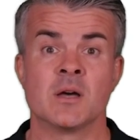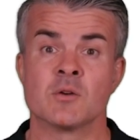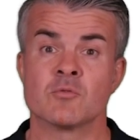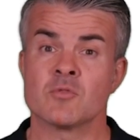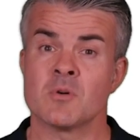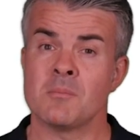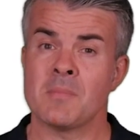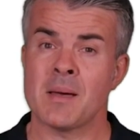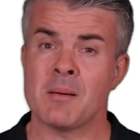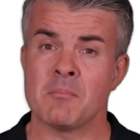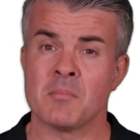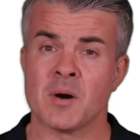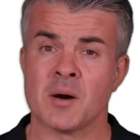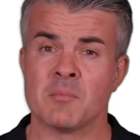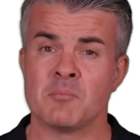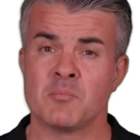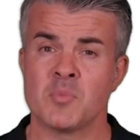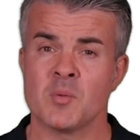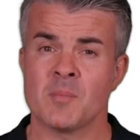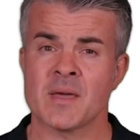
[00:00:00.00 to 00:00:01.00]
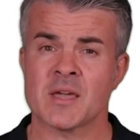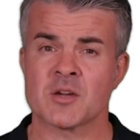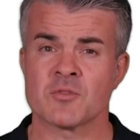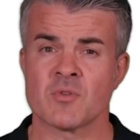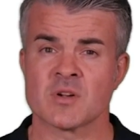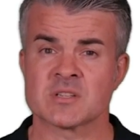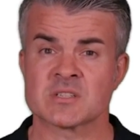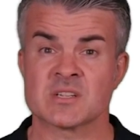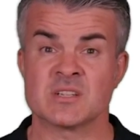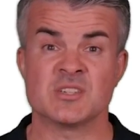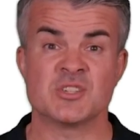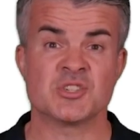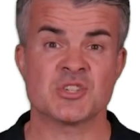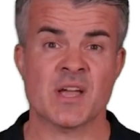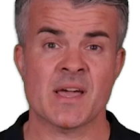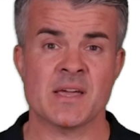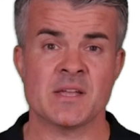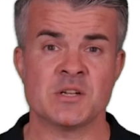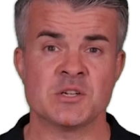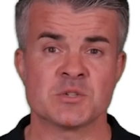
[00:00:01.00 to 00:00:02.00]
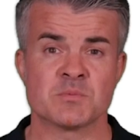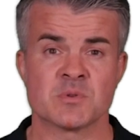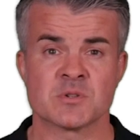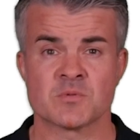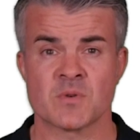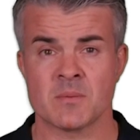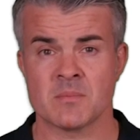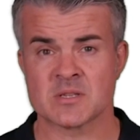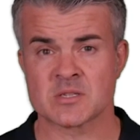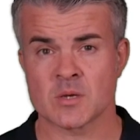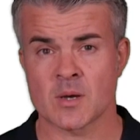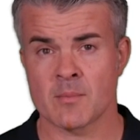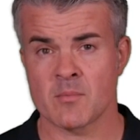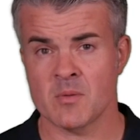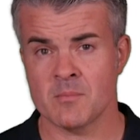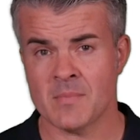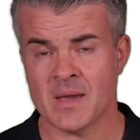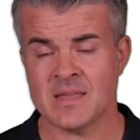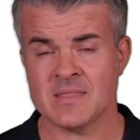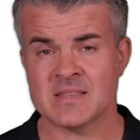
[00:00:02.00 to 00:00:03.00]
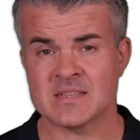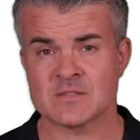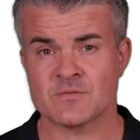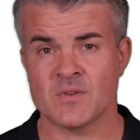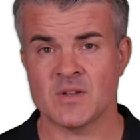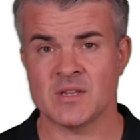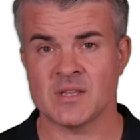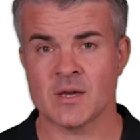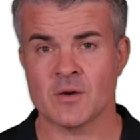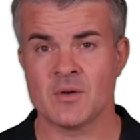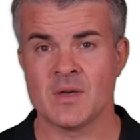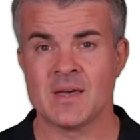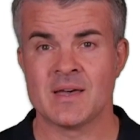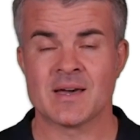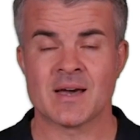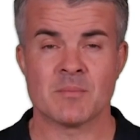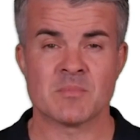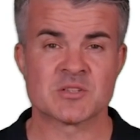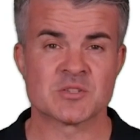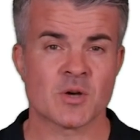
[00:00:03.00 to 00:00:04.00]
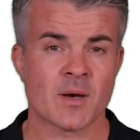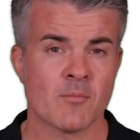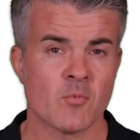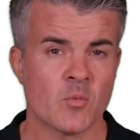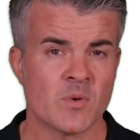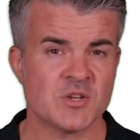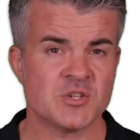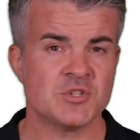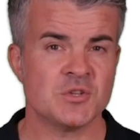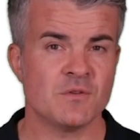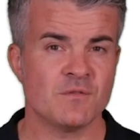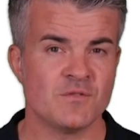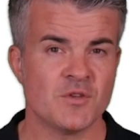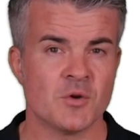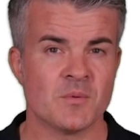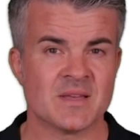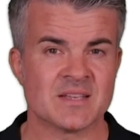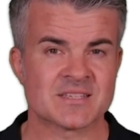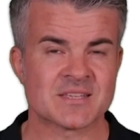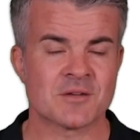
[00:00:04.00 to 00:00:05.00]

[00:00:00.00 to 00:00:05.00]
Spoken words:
Remember, bookmaker odds can change between the time we made this video and the time at which you view it,